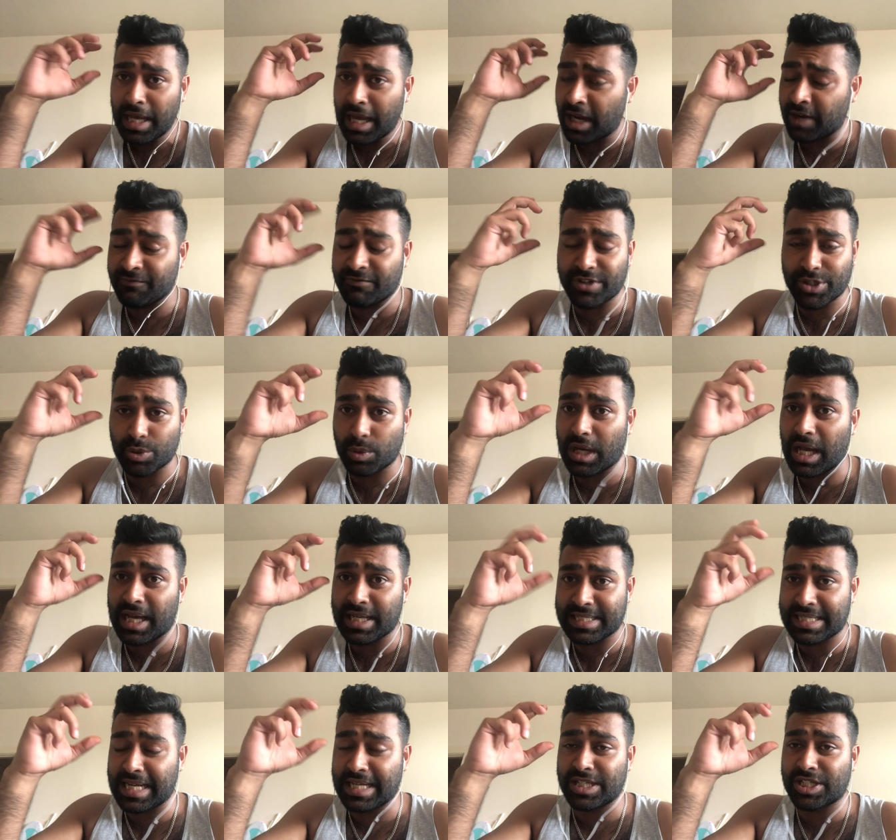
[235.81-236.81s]
and
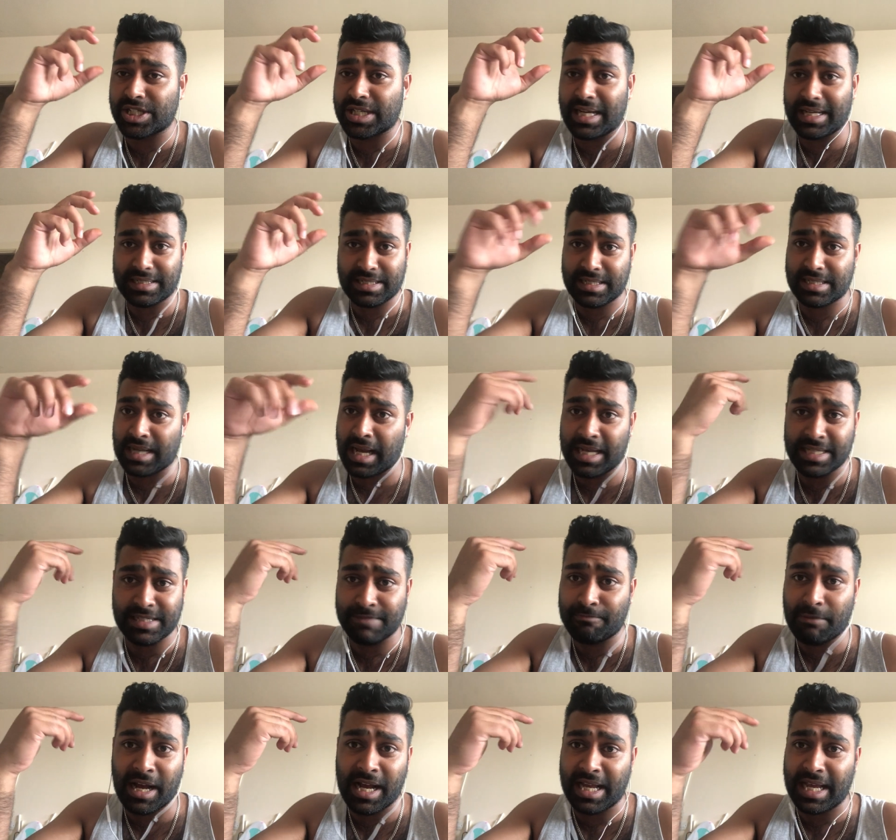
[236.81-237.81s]
visualization exercise
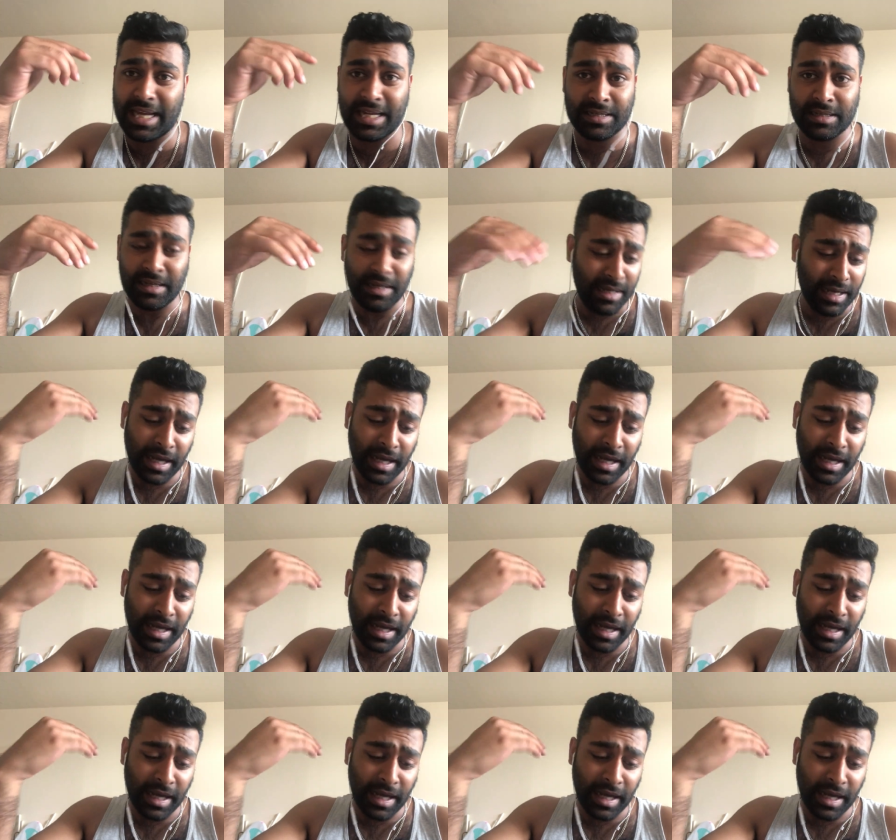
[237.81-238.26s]
in my head